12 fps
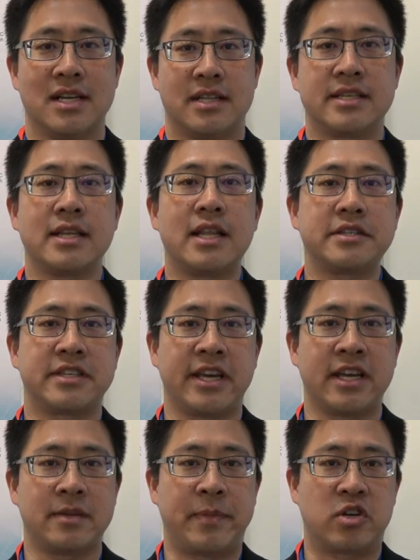This allows
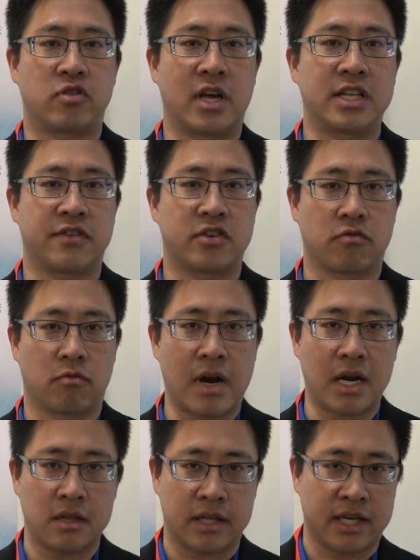heat to be transferred
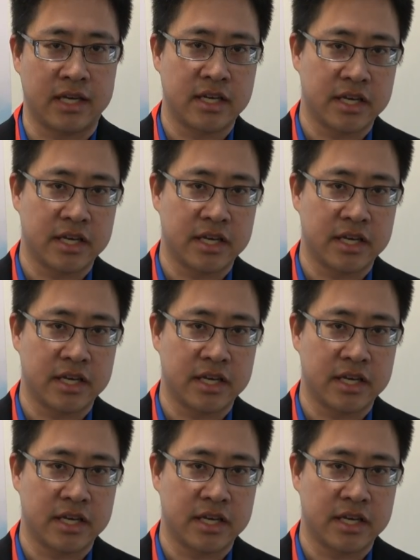directly